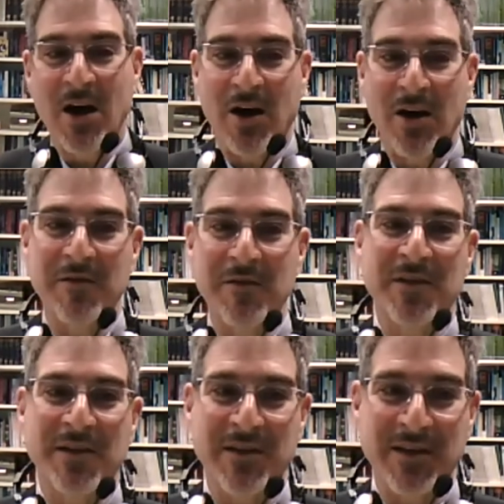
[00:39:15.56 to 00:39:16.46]
of
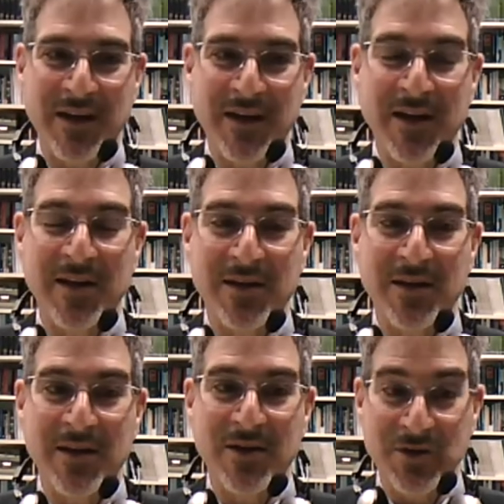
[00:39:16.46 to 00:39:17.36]
the
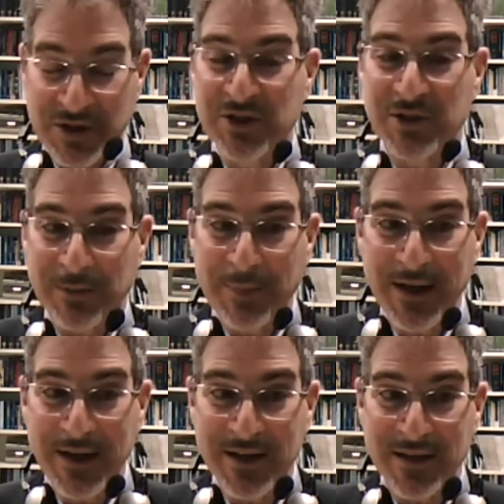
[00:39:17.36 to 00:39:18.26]
judicial
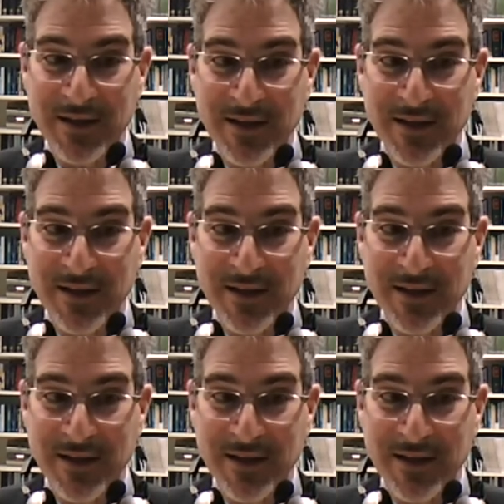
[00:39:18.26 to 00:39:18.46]
opinion